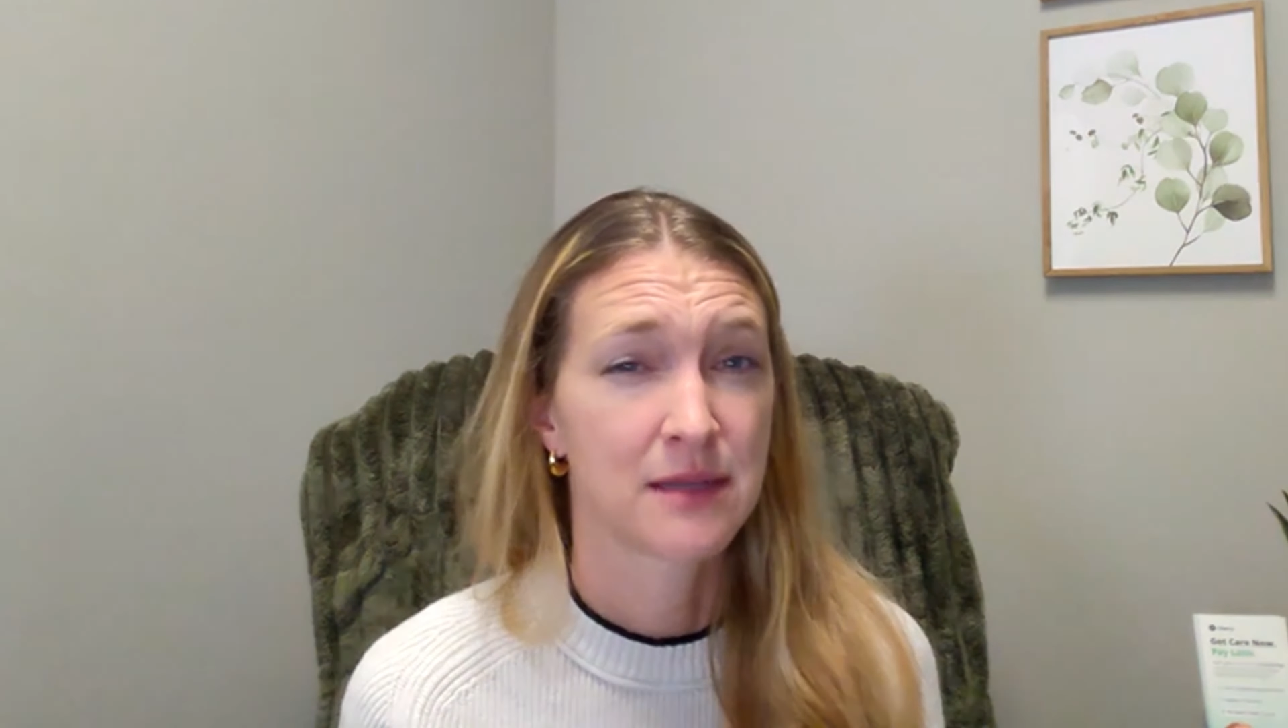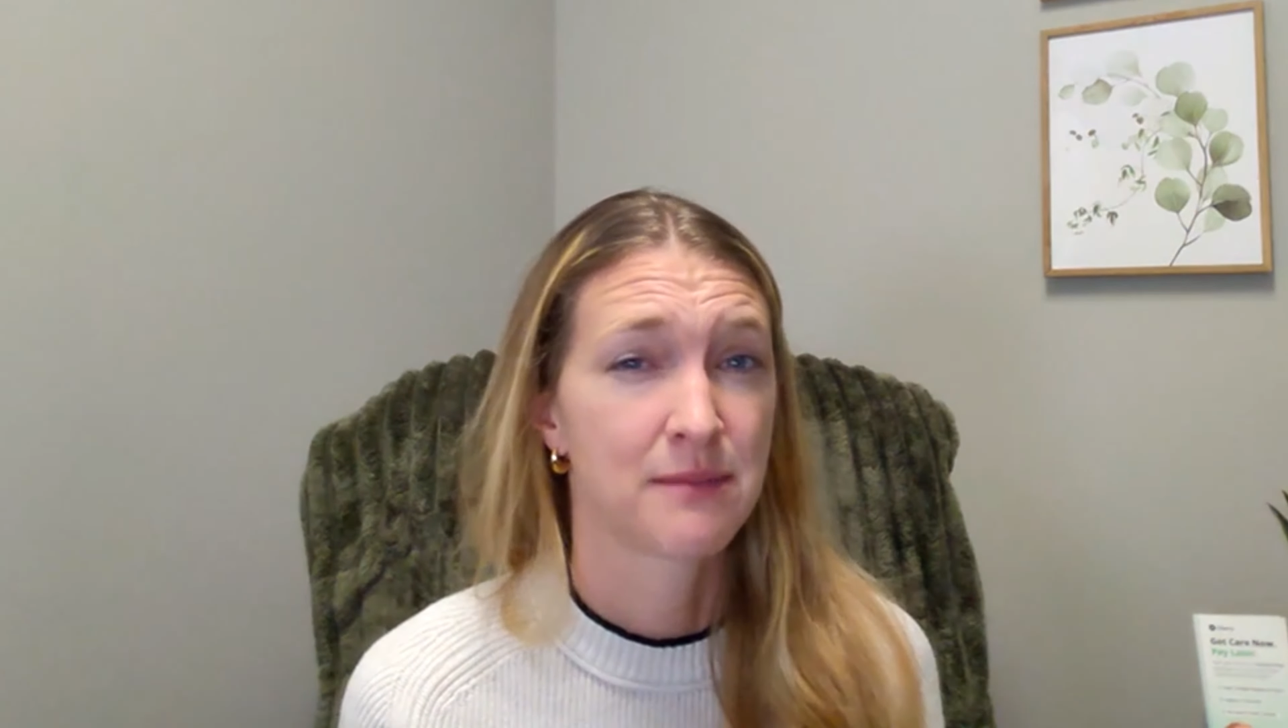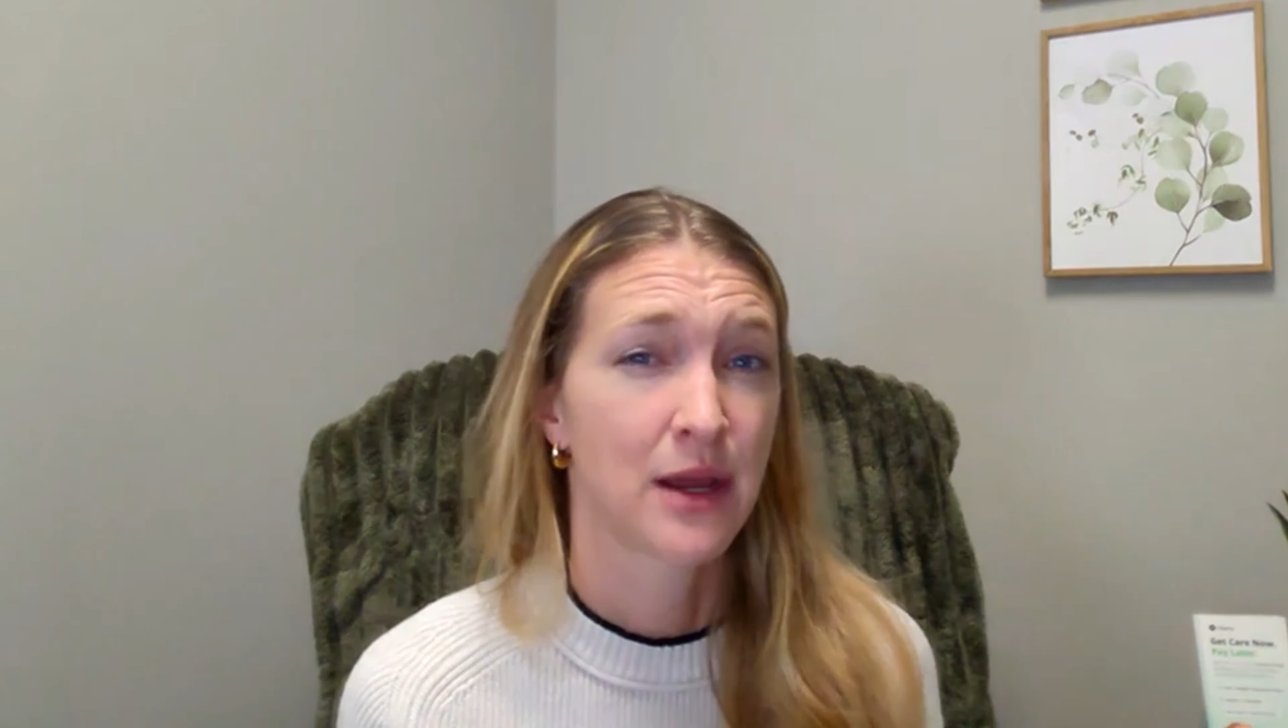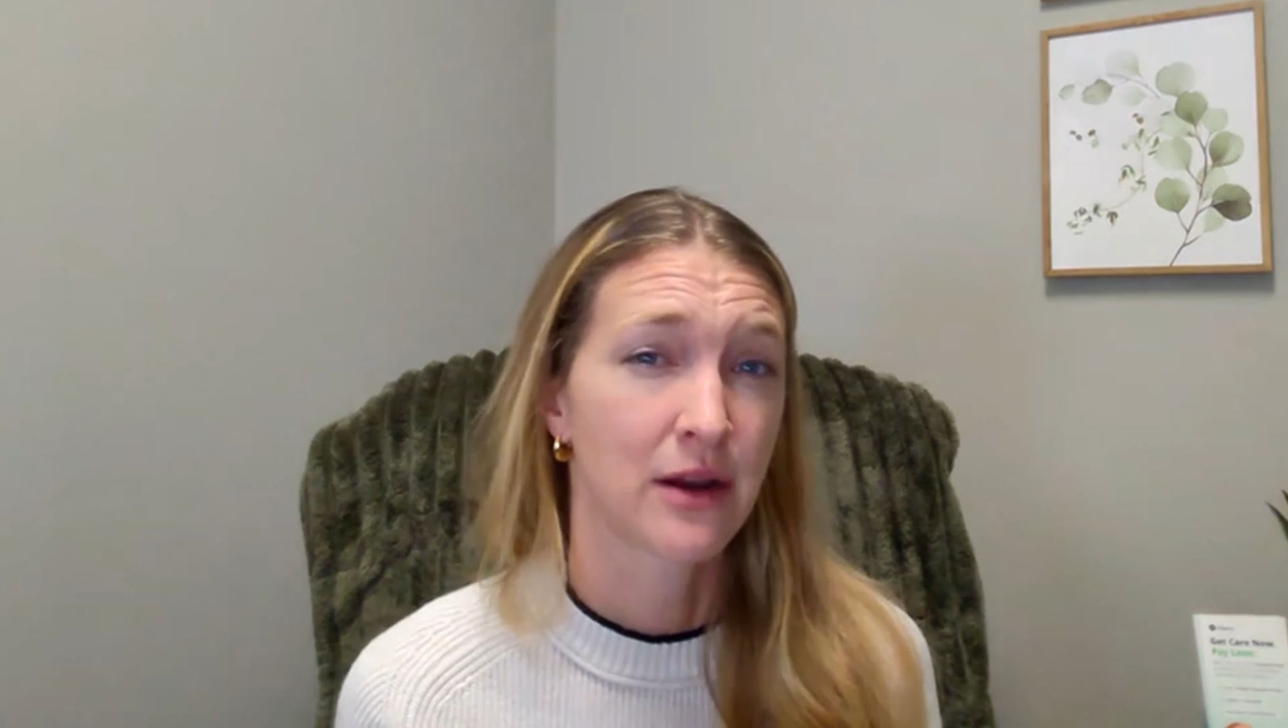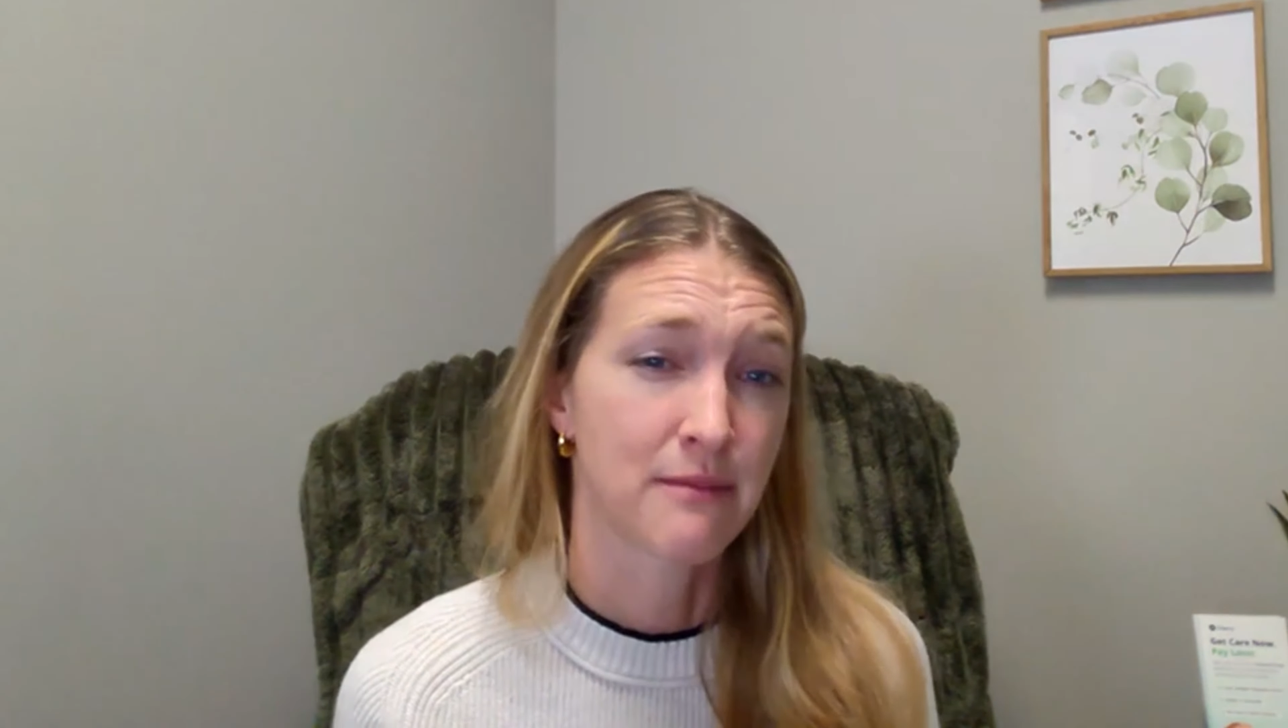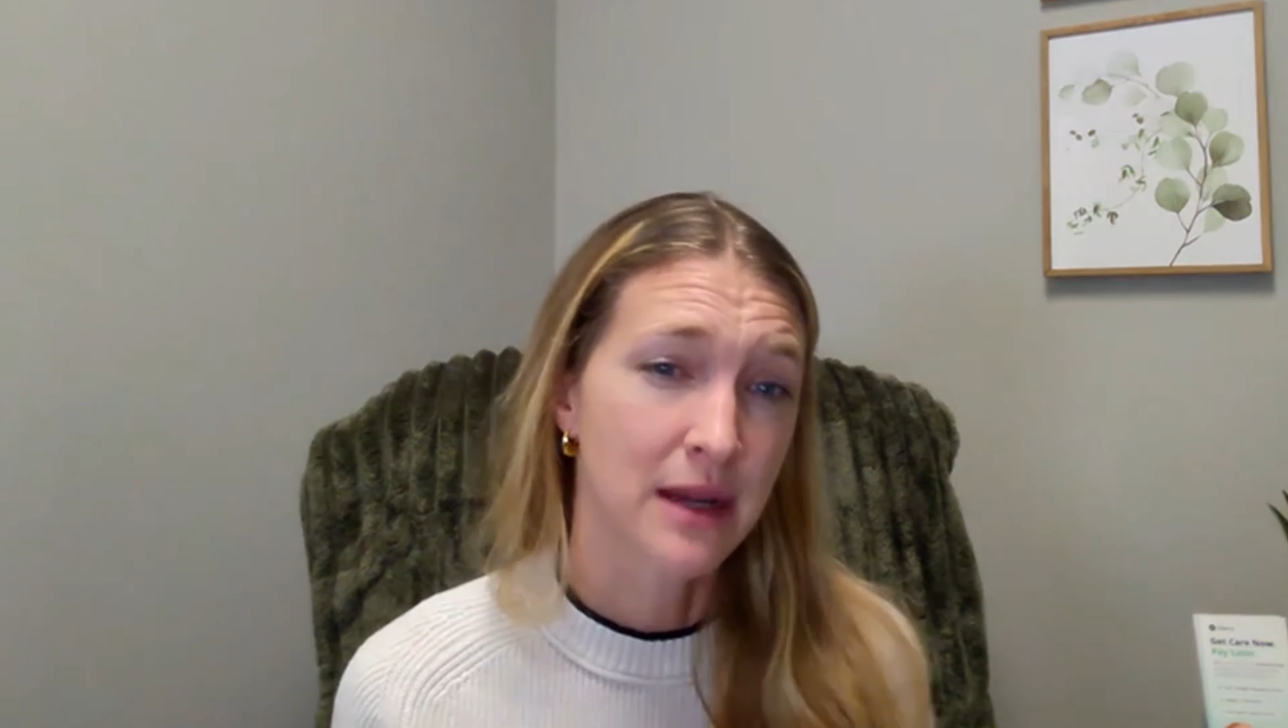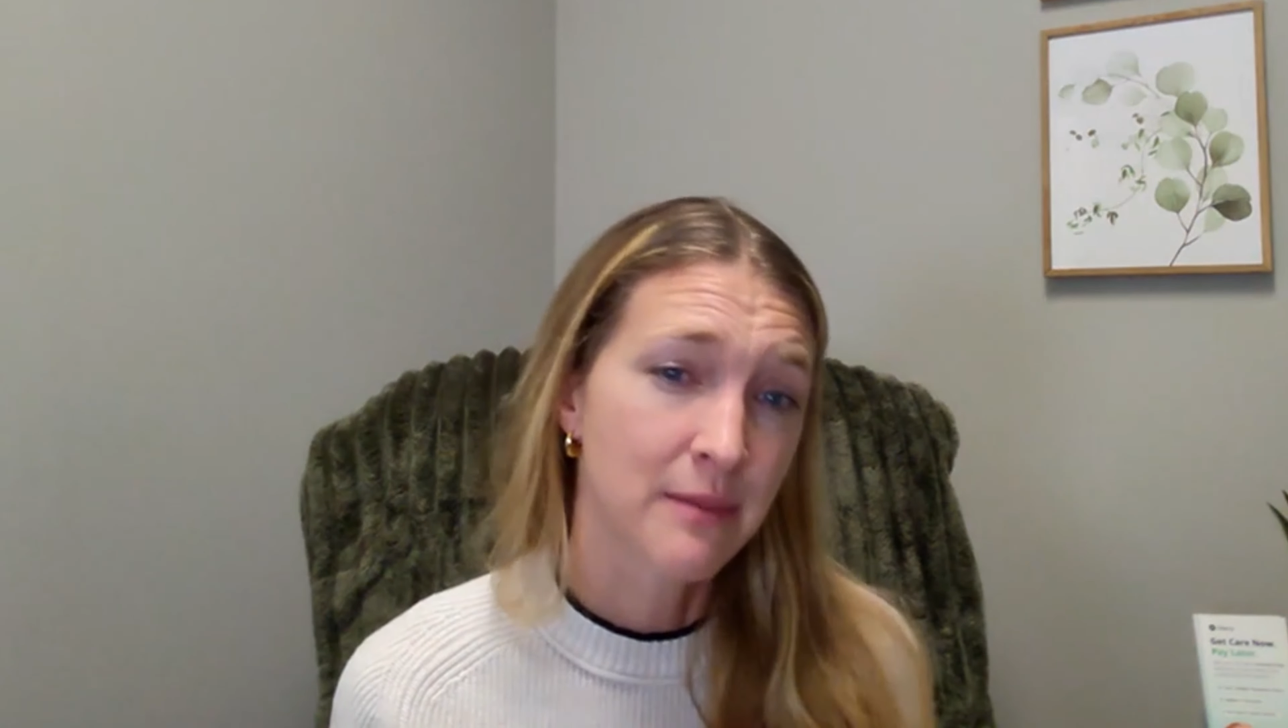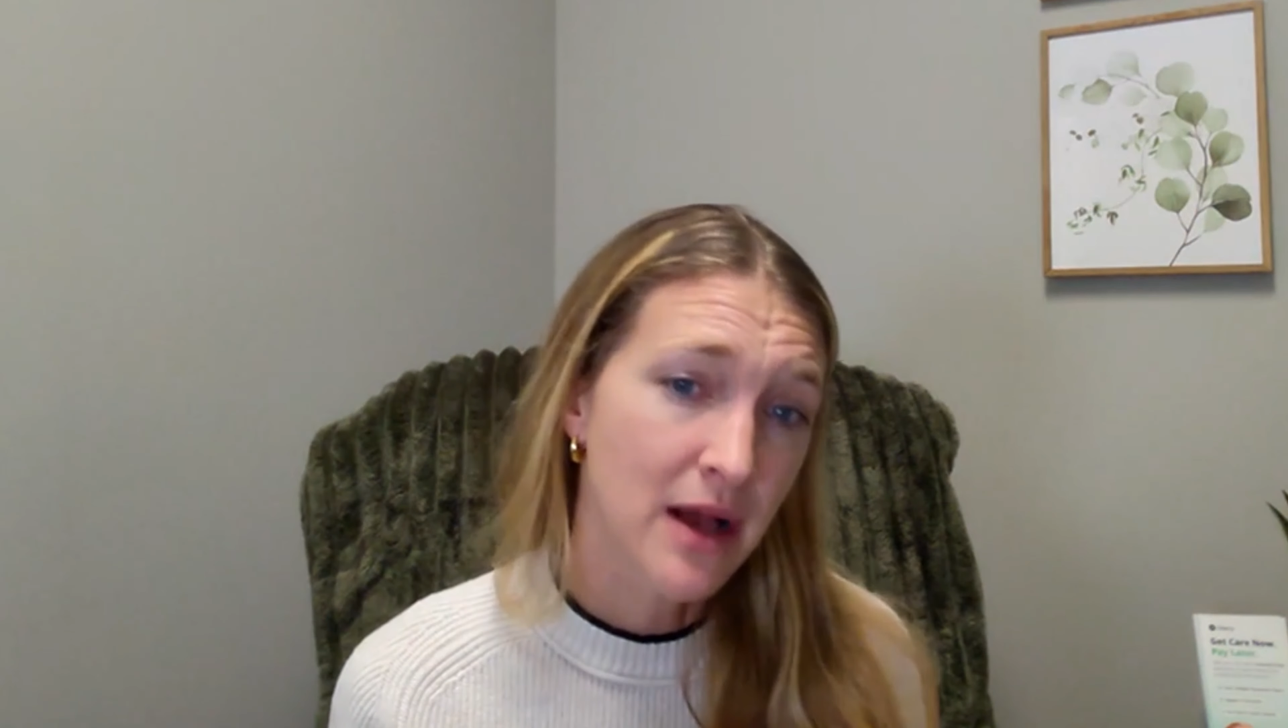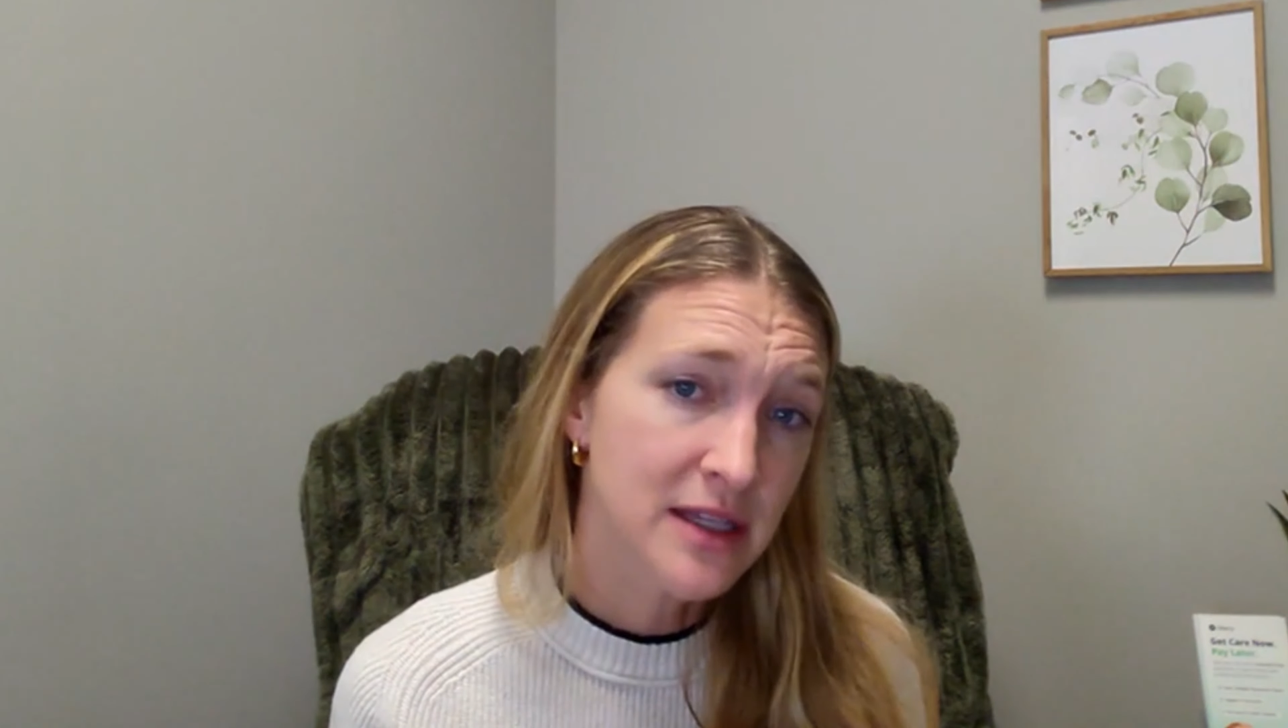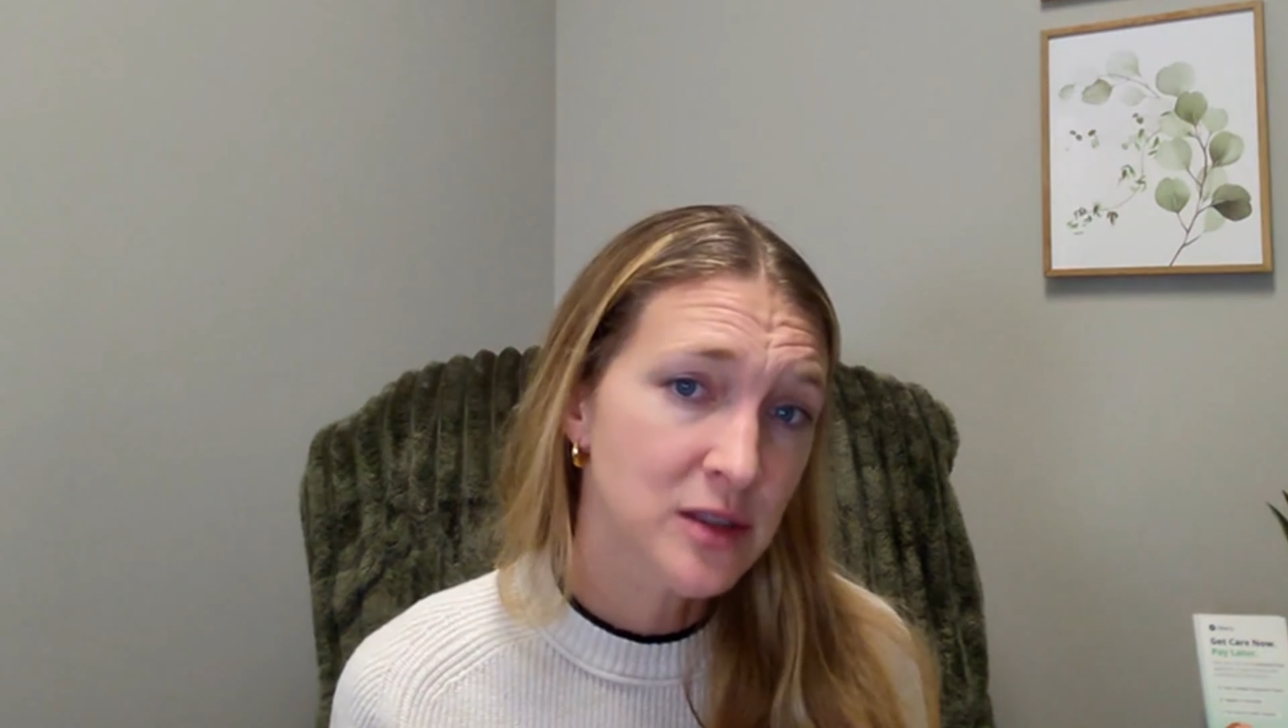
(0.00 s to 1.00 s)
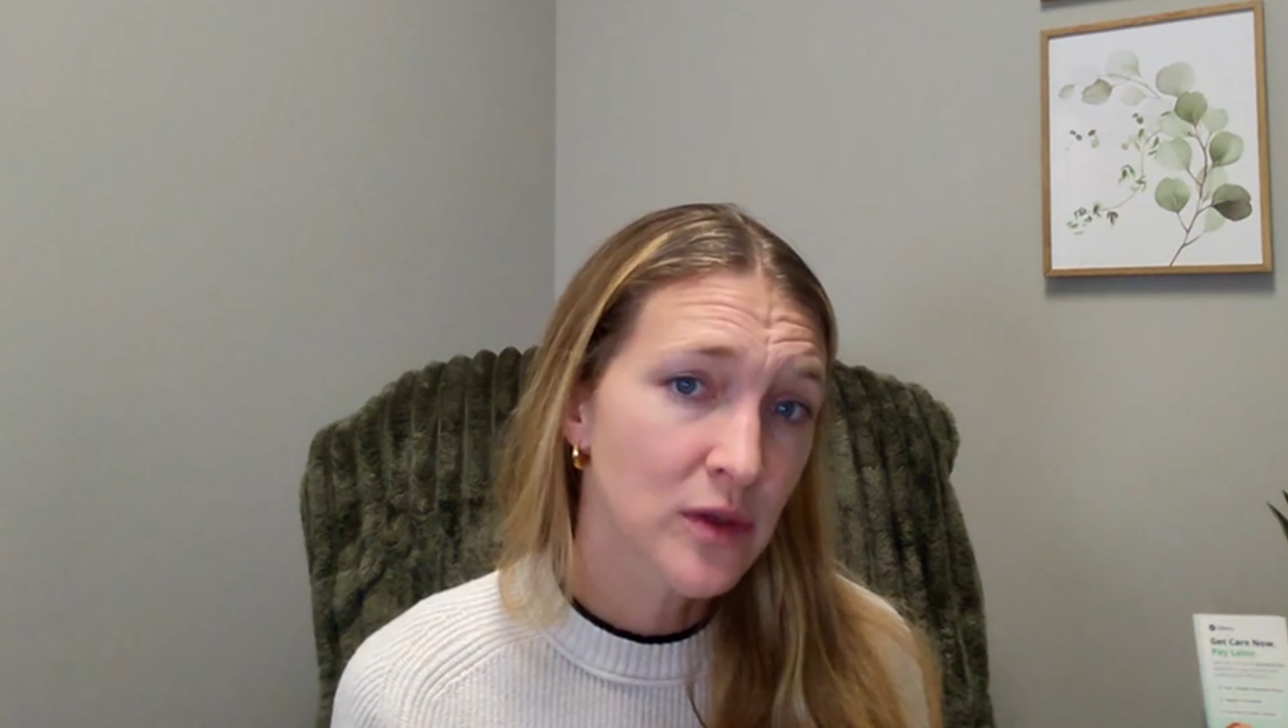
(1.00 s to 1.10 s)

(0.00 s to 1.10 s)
in perimenopause,